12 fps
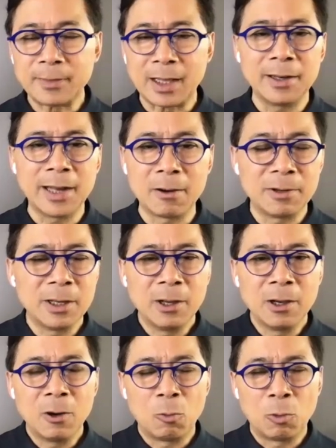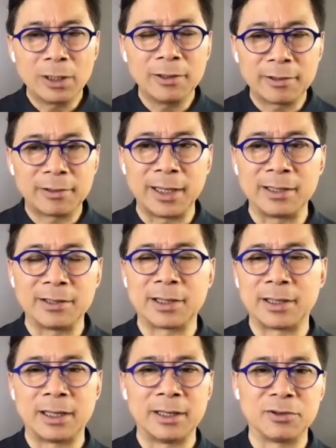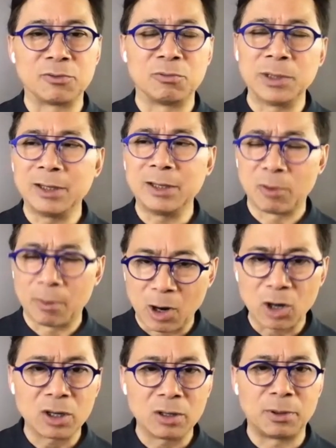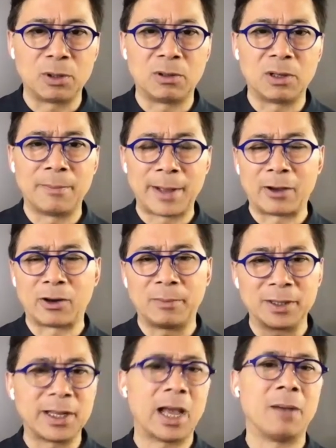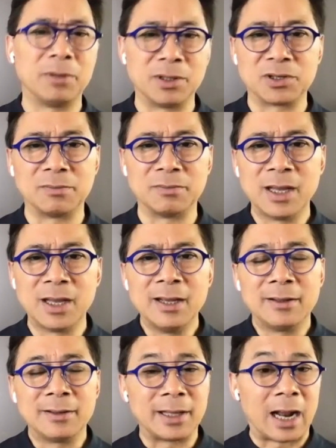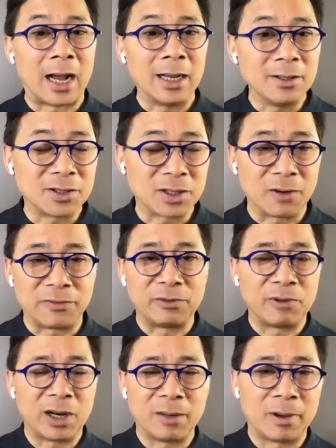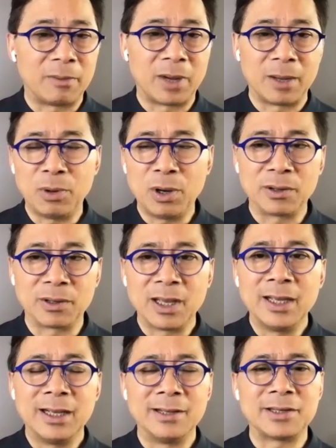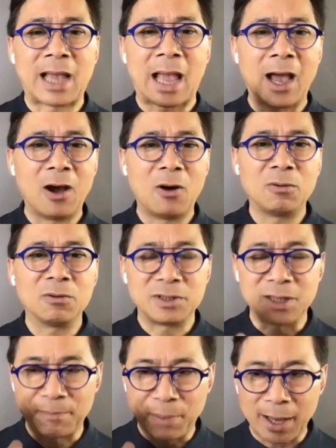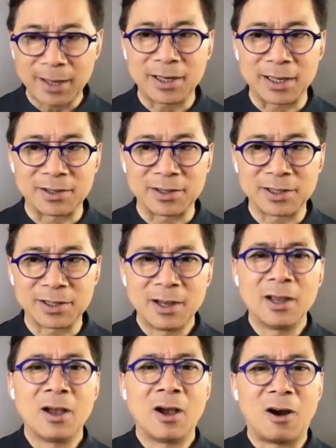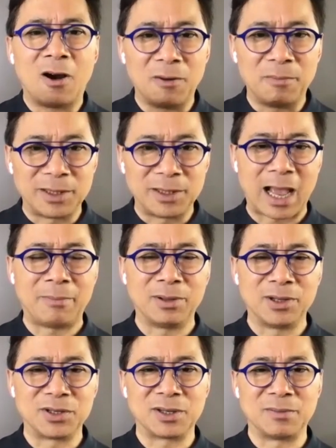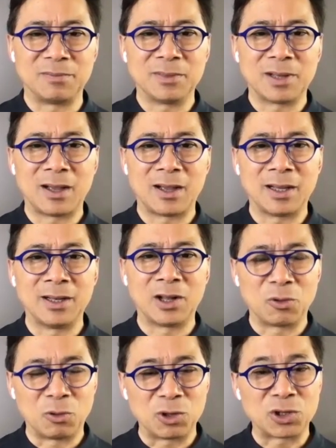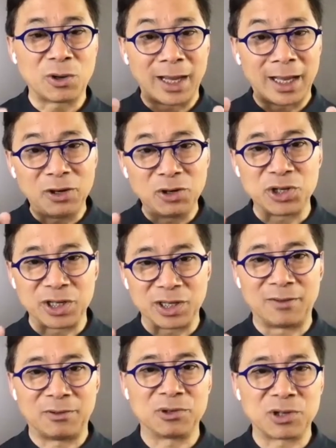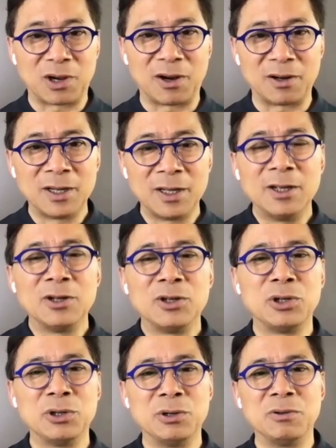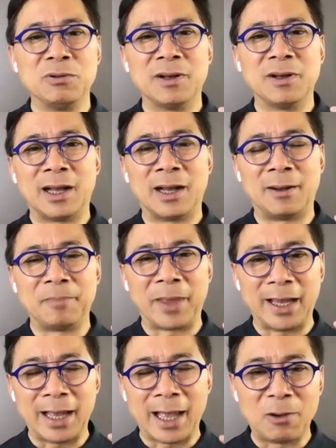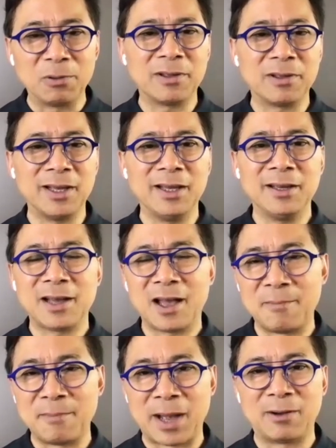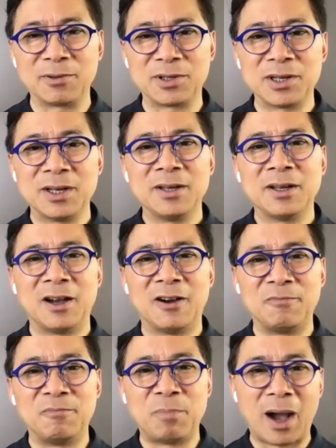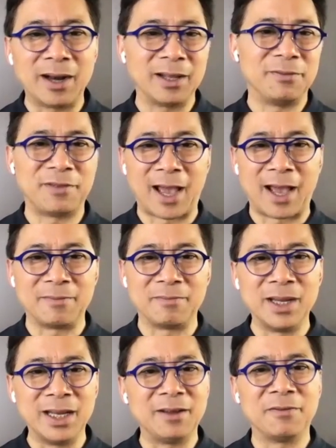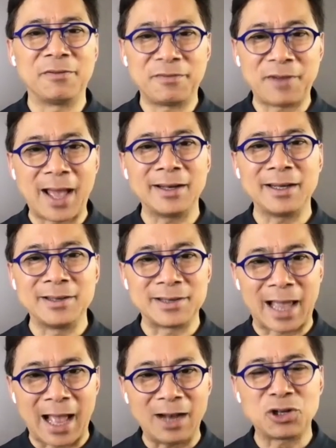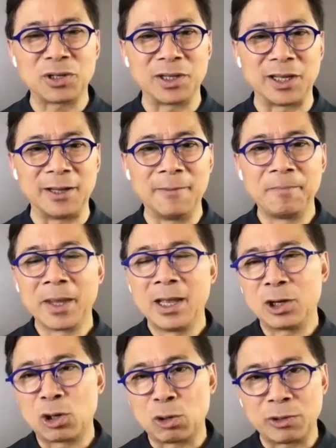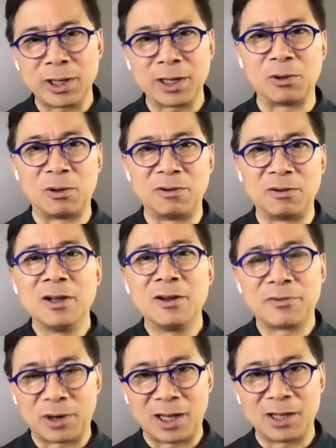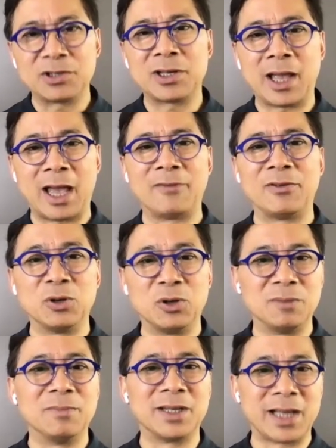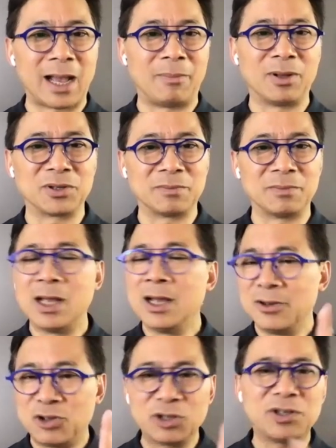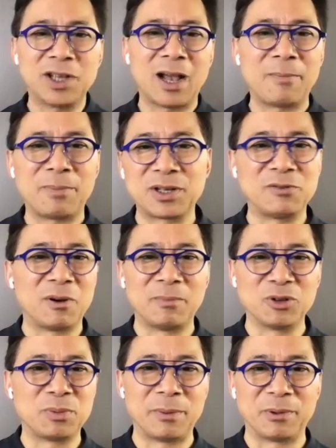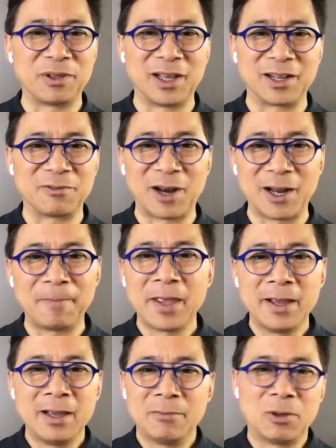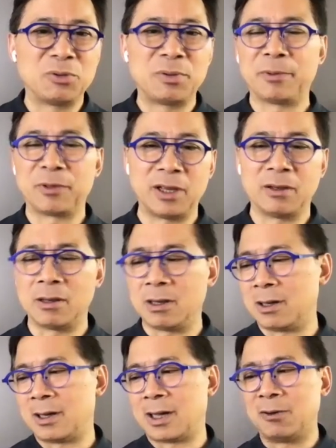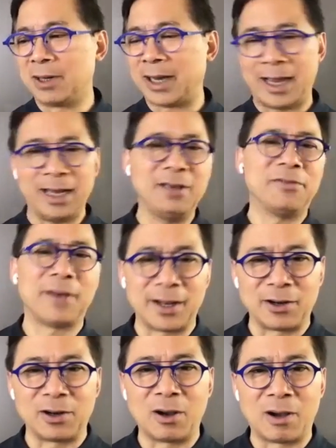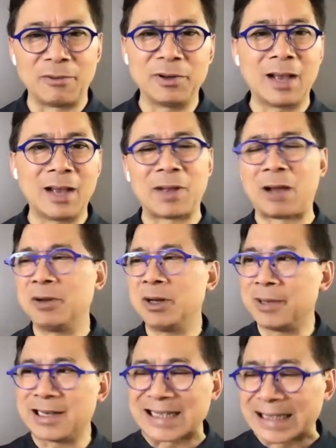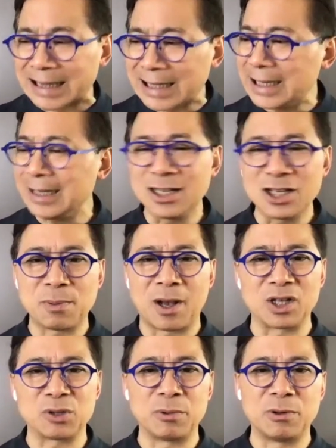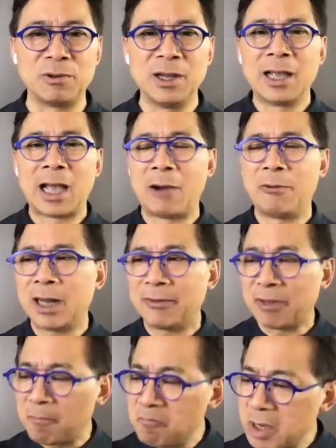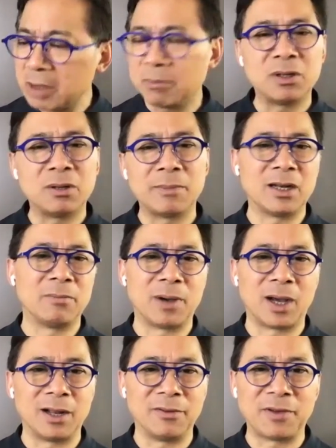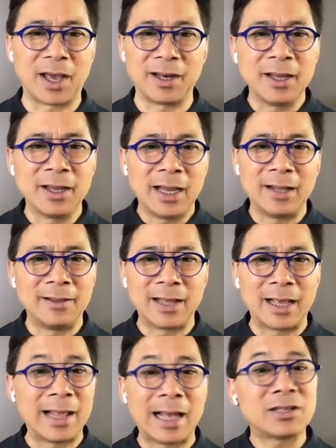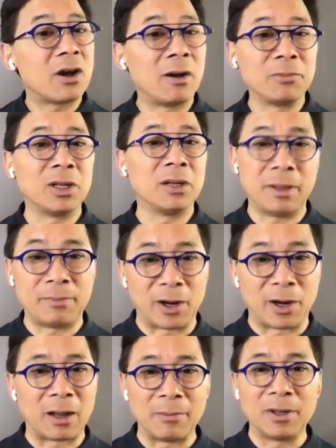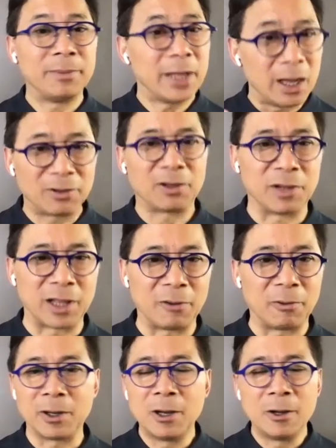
Now, one of the things that is really remarkable about our metabolism that I discovered and write about my book is how dependent our metabolism, in other words, our energy levels are to um, a healthy amount of body fat, meaning fat is actually critical for us to have a good metabolism. Just the opposite of what most people think, right? Most people think, oh, I don't want any fat at all. I want to have, I want to be as lean as possible. I want to have the minimal amount of body fat. And, and that's how I'm going to be better. I'm going to be healthier that way.